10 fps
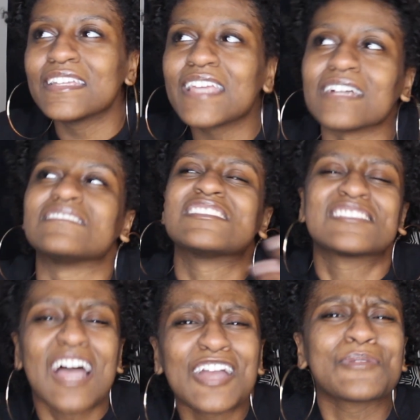yeah,
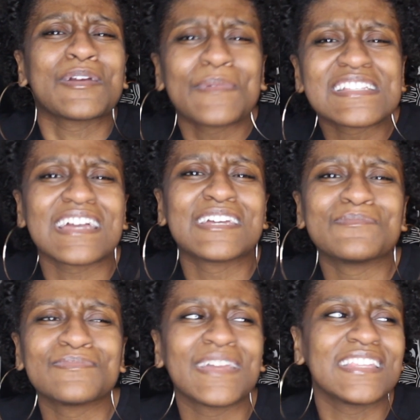just occupying my
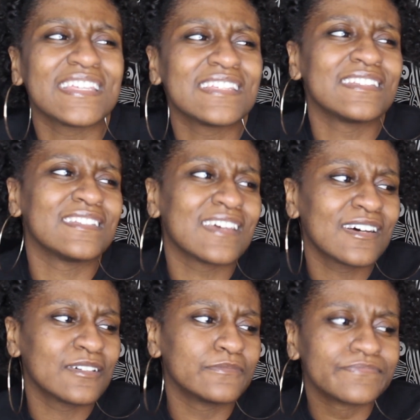time, and then
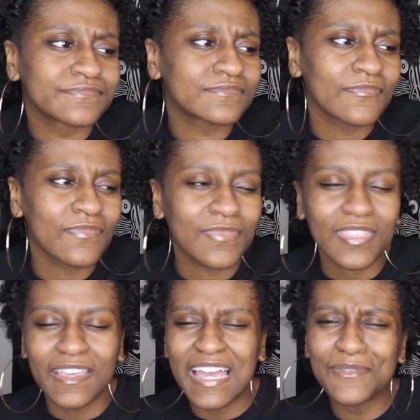
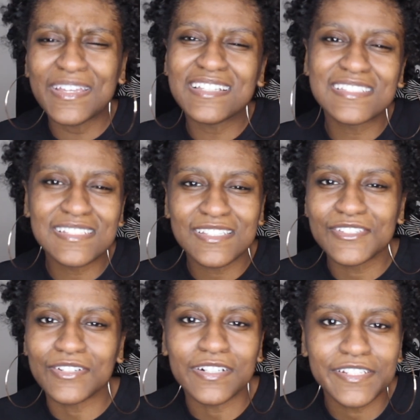having a sense of
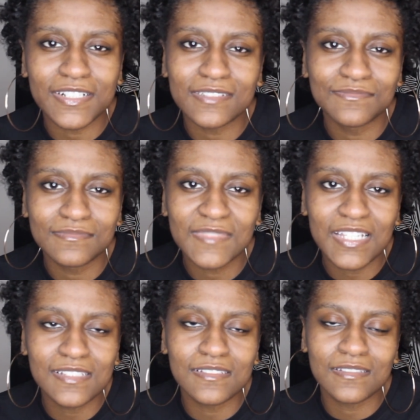structure.
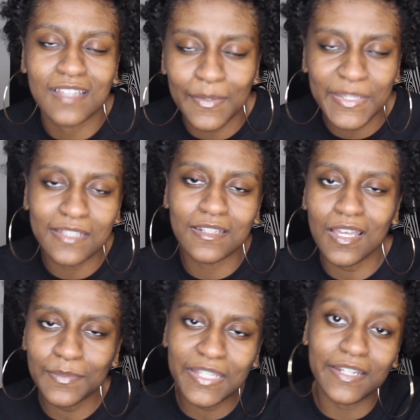Cause I mean,
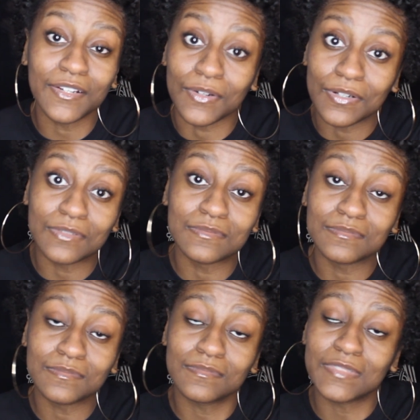I'm getting
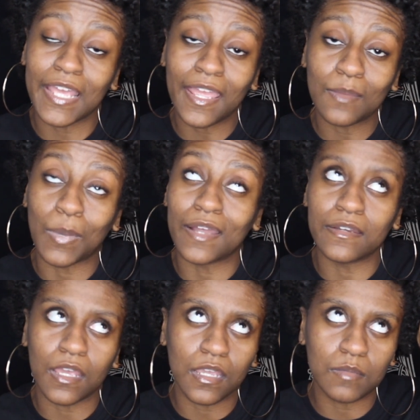grown day by
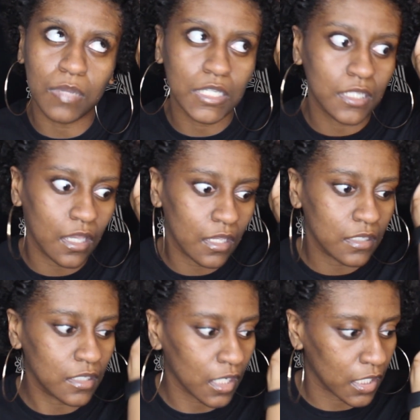day by day.
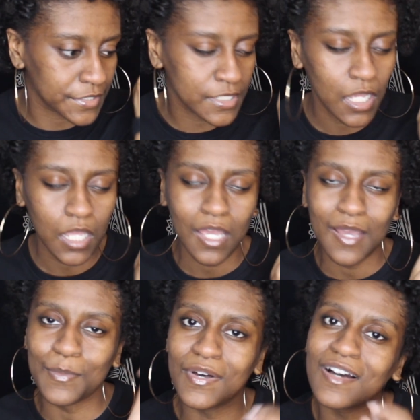Gosh,
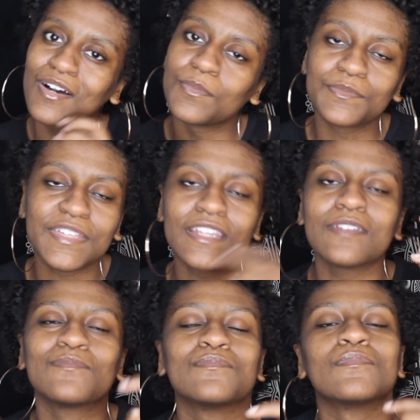but I'm
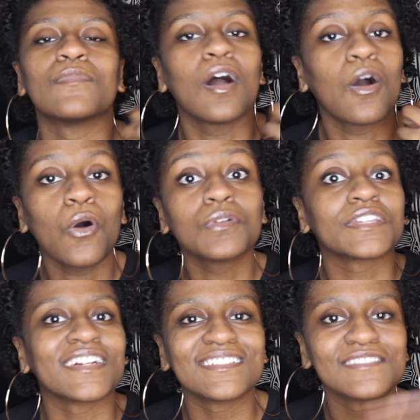getting
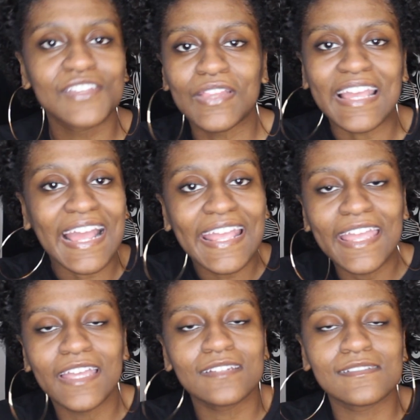older, so like I
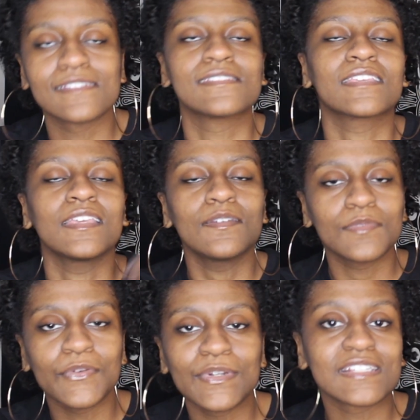can't just keep
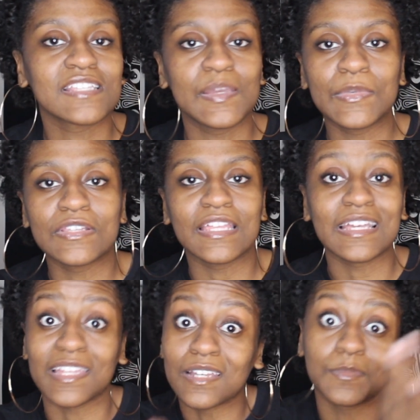doing the same old thing.
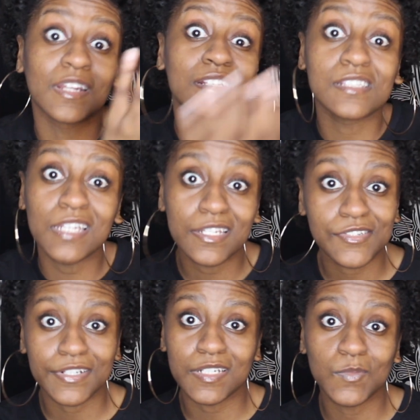Like I'm not a
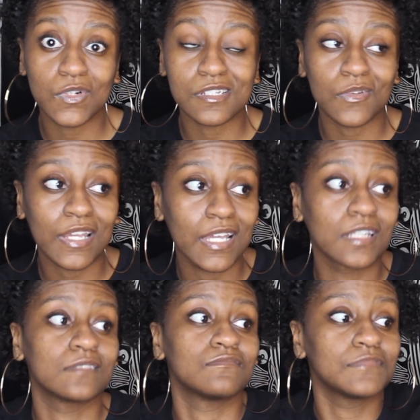teenager anymore, so I
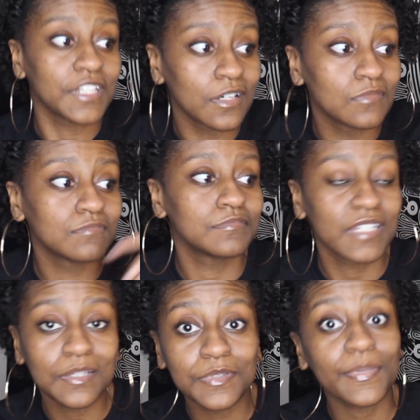gotta, you know,
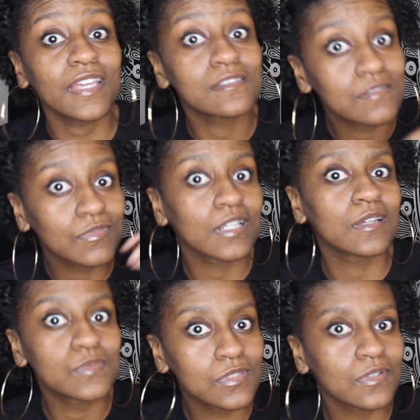pick up the pace when it
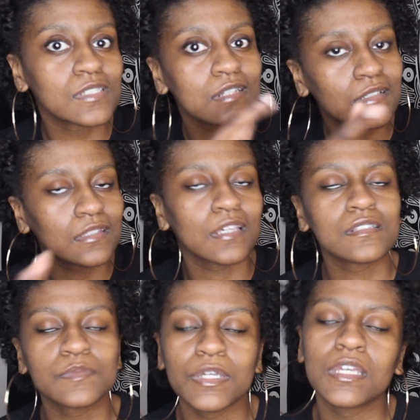comes towards certain
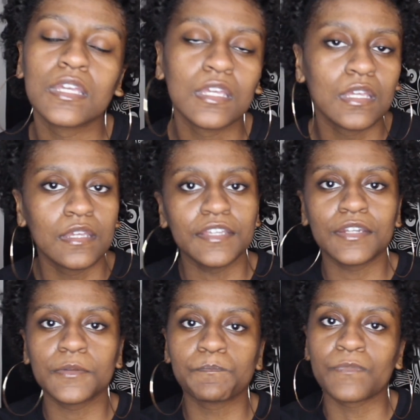things. But you
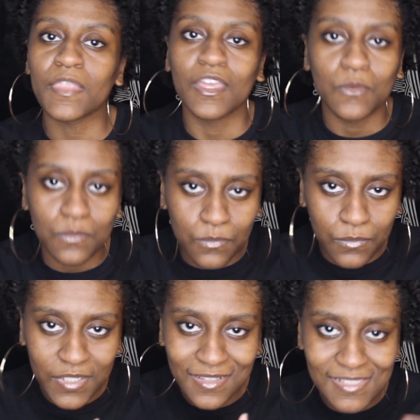know,
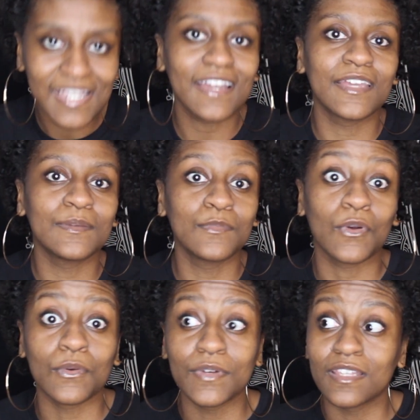with time,
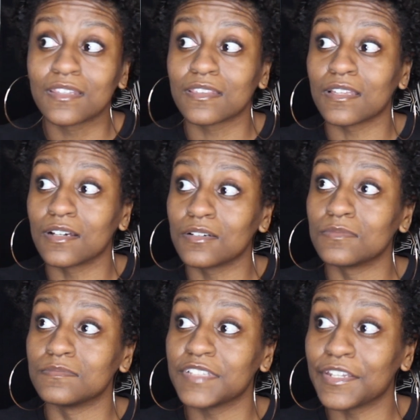or with
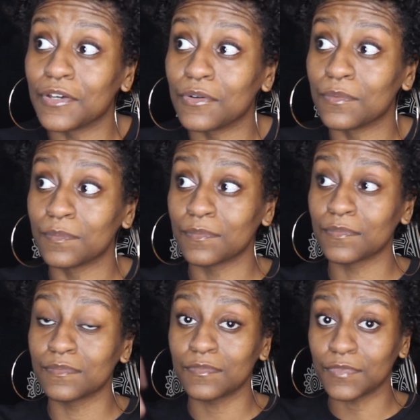you know,
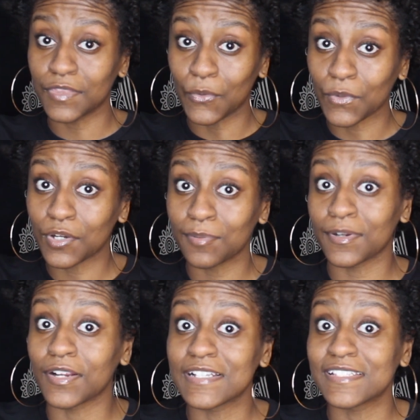the world
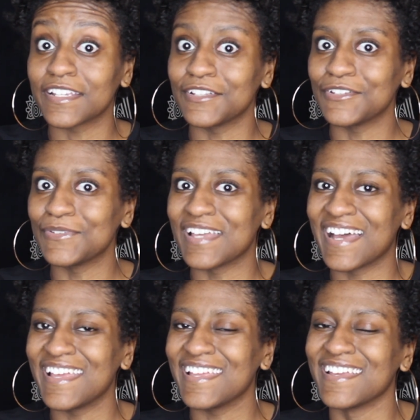progressing and you
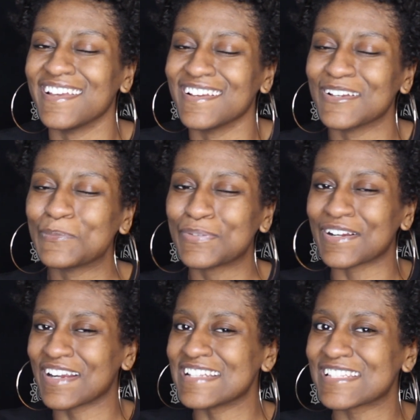not
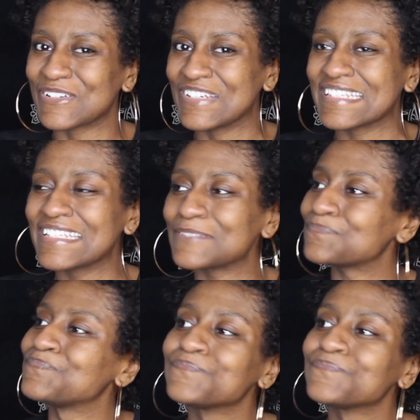progressing with it,